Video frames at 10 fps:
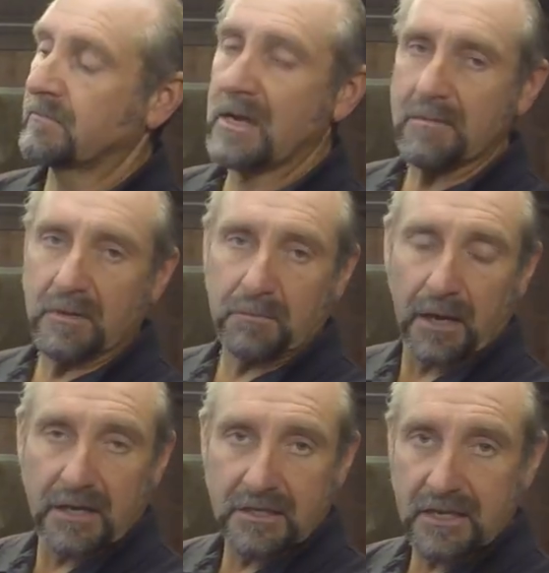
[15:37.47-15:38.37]
Minimum
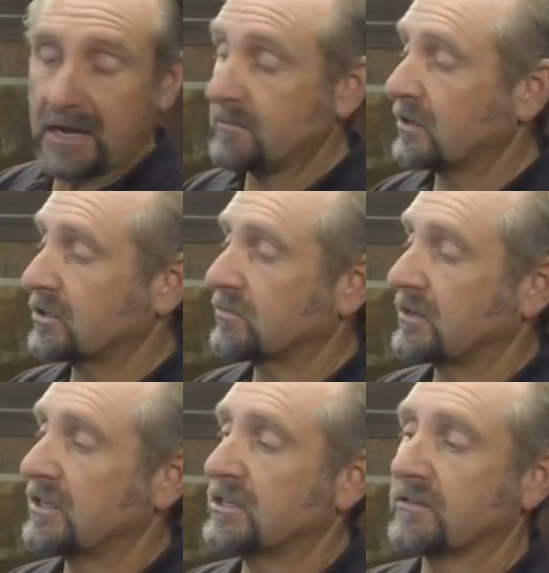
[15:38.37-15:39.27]
paint again, because
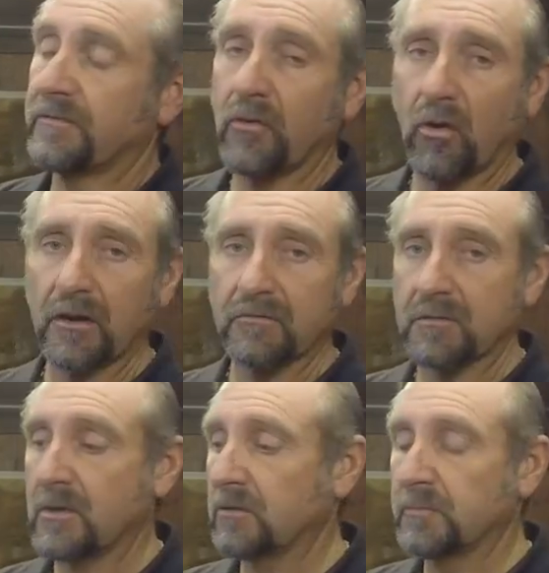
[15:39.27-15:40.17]
this is a
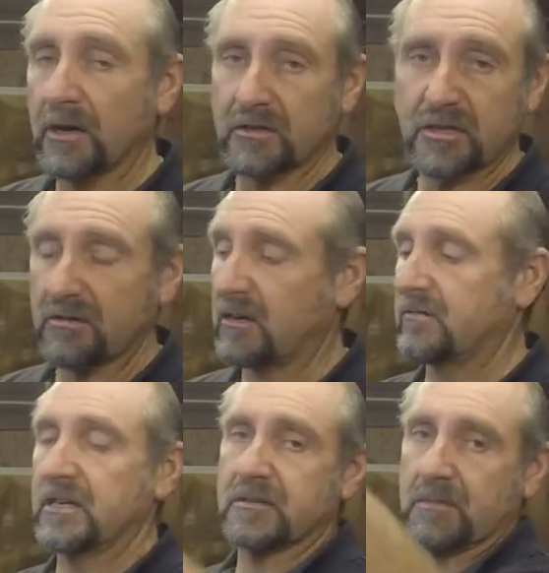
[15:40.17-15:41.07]
400mm pot, so you
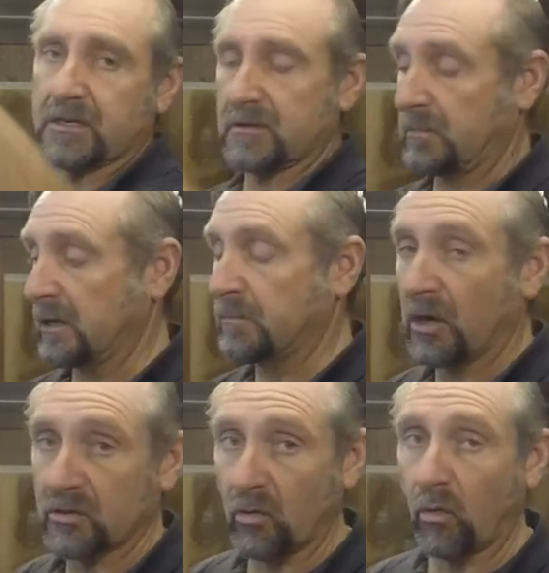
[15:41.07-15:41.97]
don't need to mix a big
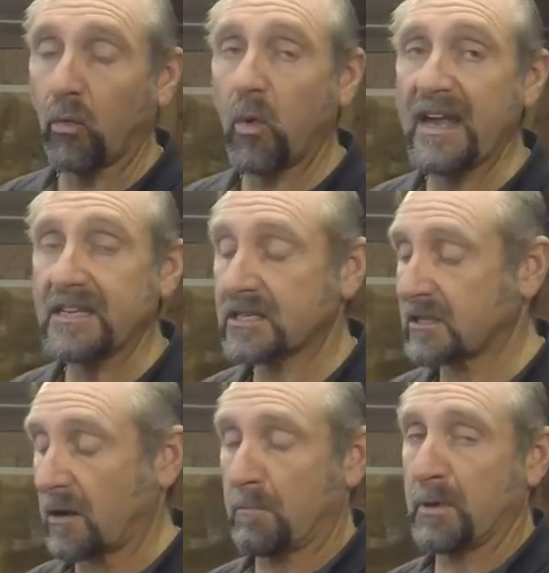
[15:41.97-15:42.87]
pot or
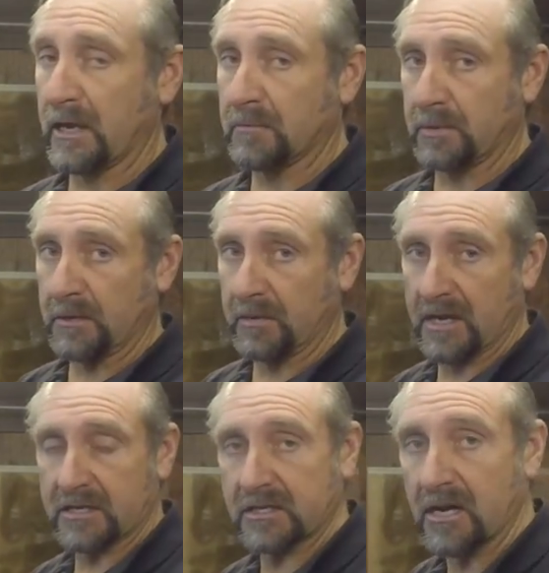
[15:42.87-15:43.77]
waste a big
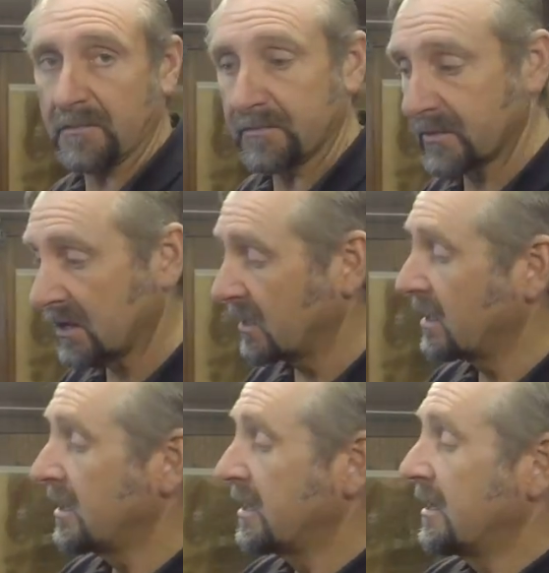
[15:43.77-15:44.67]
PPS cup.
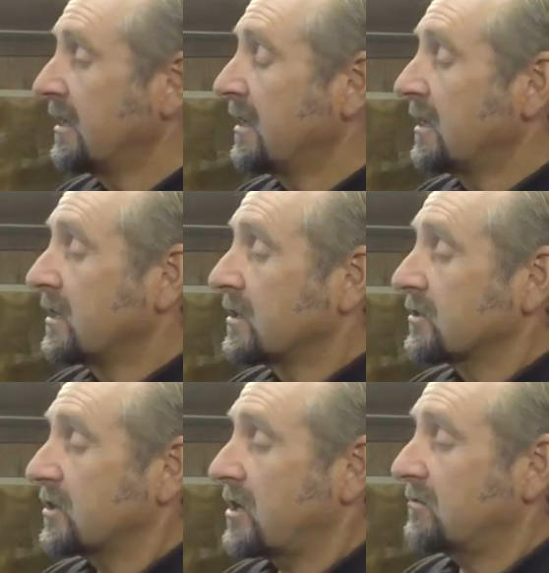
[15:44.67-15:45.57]

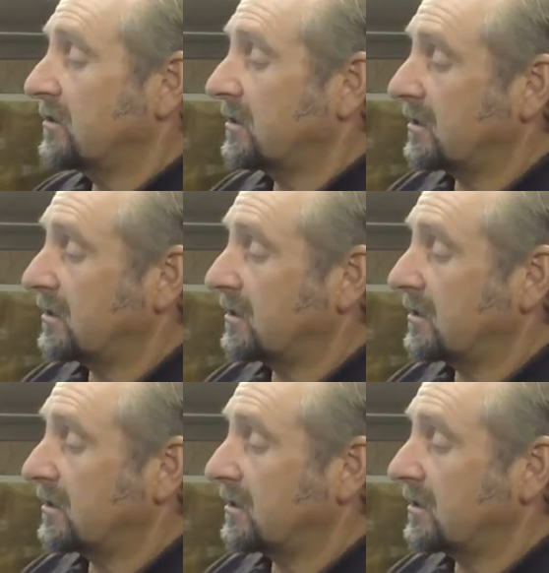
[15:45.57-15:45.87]
So